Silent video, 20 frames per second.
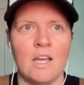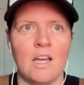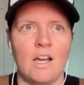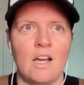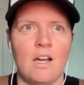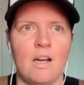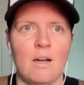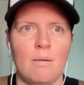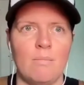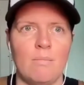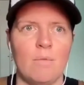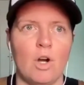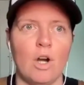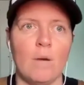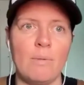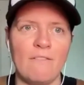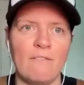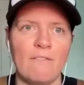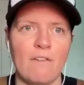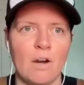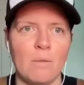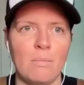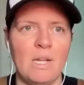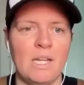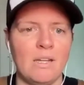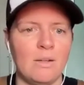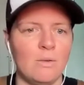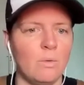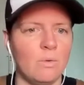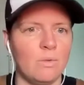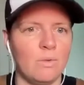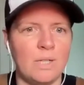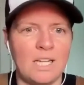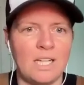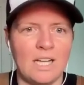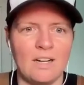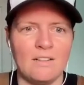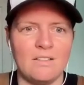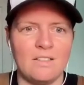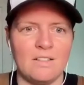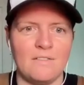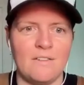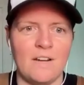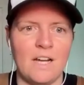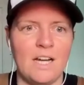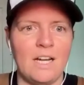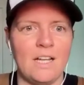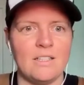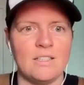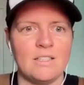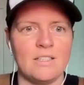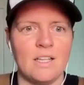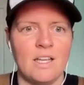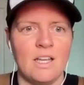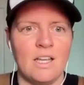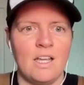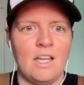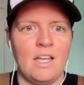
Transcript: Urban farming, we kind of define as